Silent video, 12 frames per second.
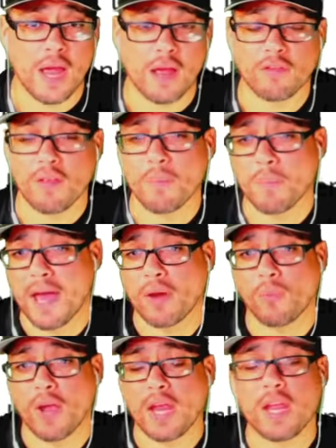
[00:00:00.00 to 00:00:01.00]
has. And by the
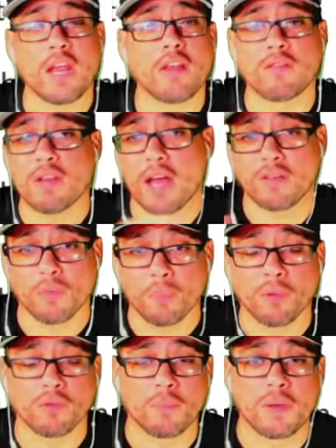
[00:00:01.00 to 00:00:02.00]
way, he's not
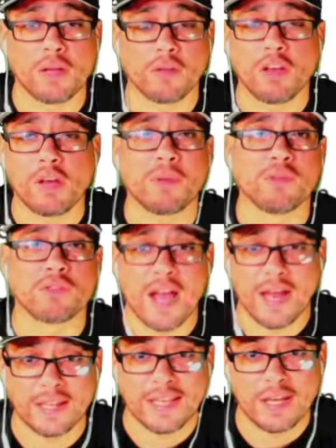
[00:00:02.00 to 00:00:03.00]
supposed to be the sleeping
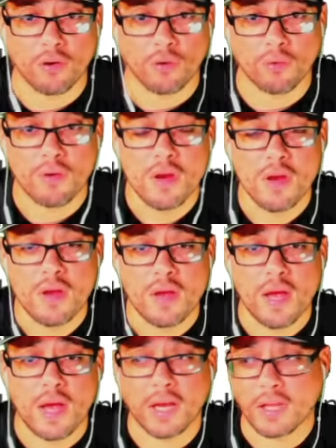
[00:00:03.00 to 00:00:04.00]
giant leader.
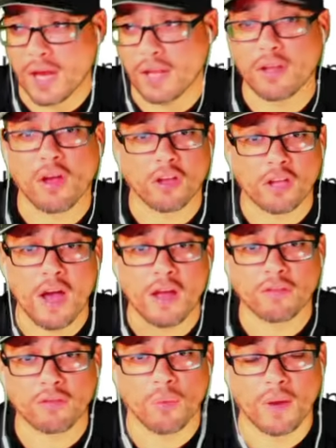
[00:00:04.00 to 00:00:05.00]
Again, there are
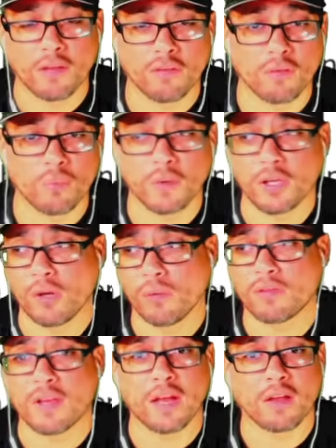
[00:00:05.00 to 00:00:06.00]
consequences when you
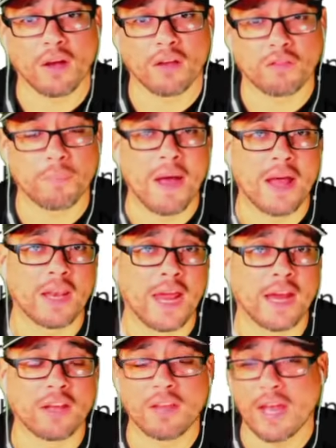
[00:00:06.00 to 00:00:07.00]
take a
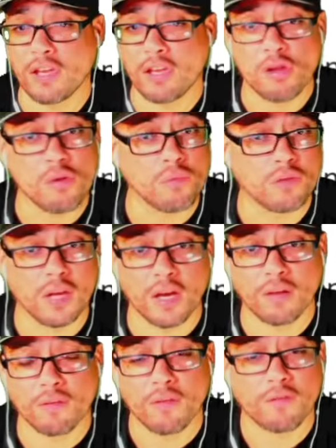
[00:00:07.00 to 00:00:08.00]
spotlight that you
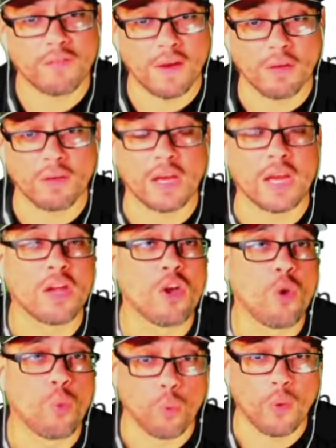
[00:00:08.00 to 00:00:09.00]
didn't fairly
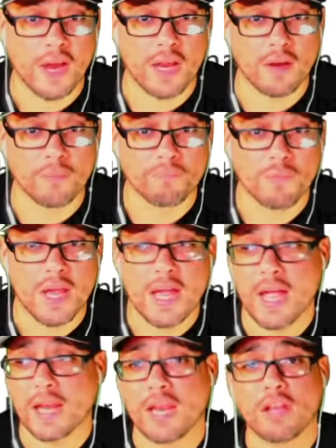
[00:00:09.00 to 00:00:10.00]
win.
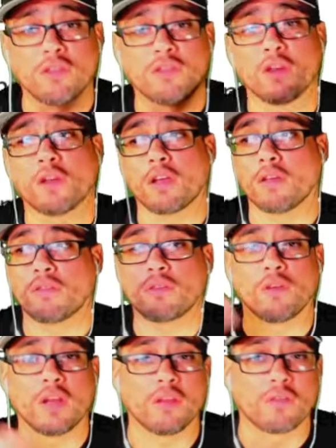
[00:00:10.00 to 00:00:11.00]
And then you took us
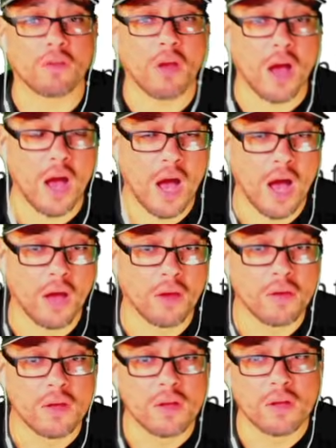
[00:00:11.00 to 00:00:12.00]
to this uh,
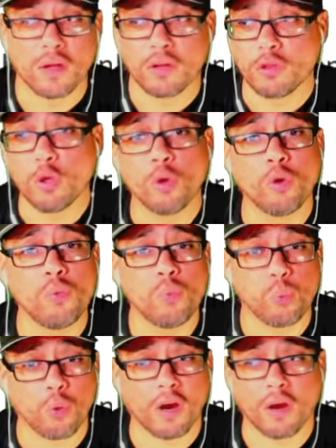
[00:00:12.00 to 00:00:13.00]
new
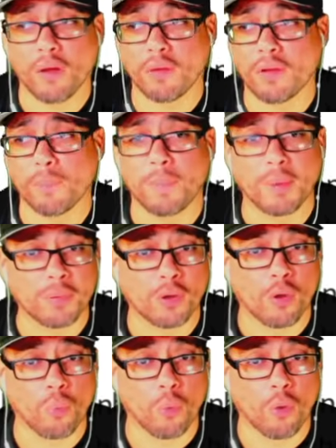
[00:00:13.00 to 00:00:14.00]
world of
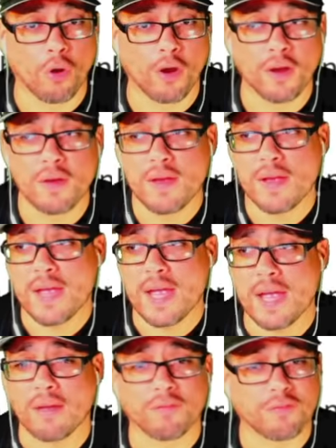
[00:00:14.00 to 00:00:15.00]
biblical war
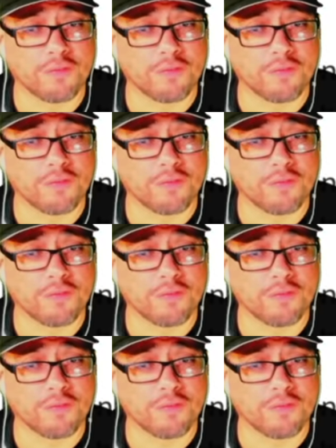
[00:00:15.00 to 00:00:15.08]
and,